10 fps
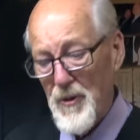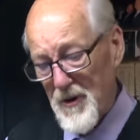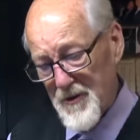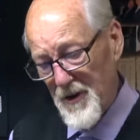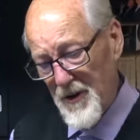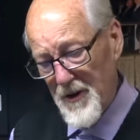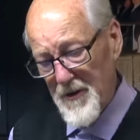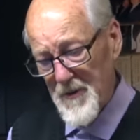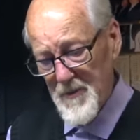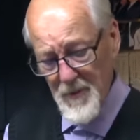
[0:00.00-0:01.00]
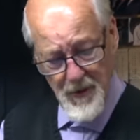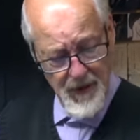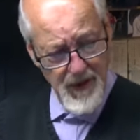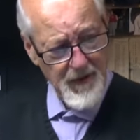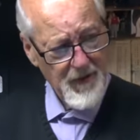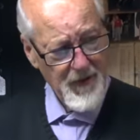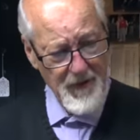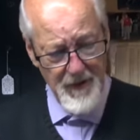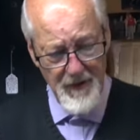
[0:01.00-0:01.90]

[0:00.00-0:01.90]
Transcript: I'll tell you, boy, that's uh,